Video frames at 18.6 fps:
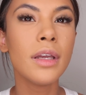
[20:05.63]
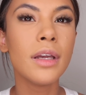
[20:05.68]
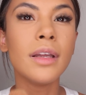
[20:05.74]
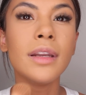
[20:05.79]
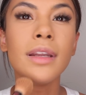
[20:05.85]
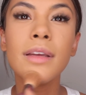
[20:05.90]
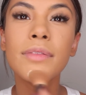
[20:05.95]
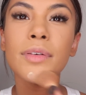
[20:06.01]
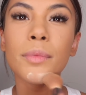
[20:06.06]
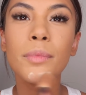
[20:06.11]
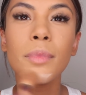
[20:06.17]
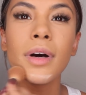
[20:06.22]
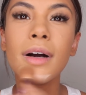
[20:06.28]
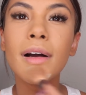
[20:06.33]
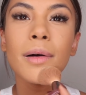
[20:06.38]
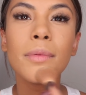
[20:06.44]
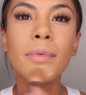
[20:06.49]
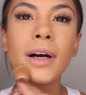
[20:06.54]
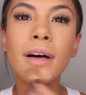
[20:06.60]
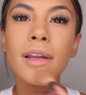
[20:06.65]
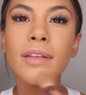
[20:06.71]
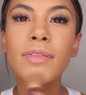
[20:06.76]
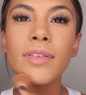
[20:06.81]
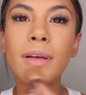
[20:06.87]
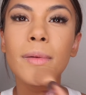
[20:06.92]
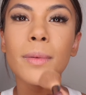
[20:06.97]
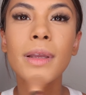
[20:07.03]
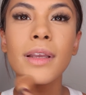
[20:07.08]
an even whiter one, if
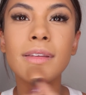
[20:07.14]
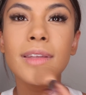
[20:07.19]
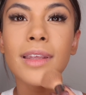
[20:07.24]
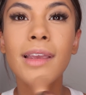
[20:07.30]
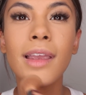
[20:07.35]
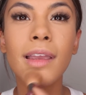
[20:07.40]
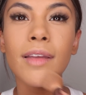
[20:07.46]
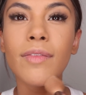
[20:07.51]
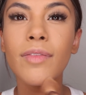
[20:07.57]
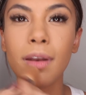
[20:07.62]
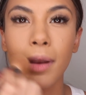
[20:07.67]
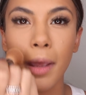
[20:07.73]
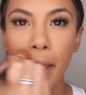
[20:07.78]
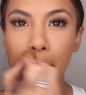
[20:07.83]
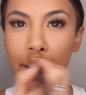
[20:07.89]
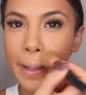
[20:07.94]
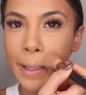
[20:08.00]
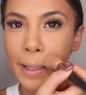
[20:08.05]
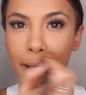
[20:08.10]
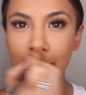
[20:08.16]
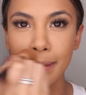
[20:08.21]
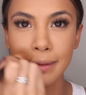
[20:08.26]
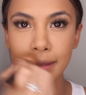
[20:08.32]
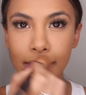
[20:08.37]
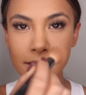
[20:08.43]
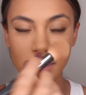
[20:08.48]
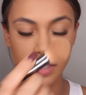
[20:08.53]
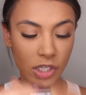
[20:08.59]
that makes even any
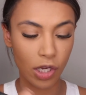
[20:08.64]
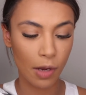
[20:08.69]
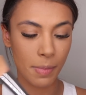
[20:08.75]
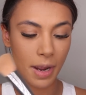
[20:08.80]
sense to you.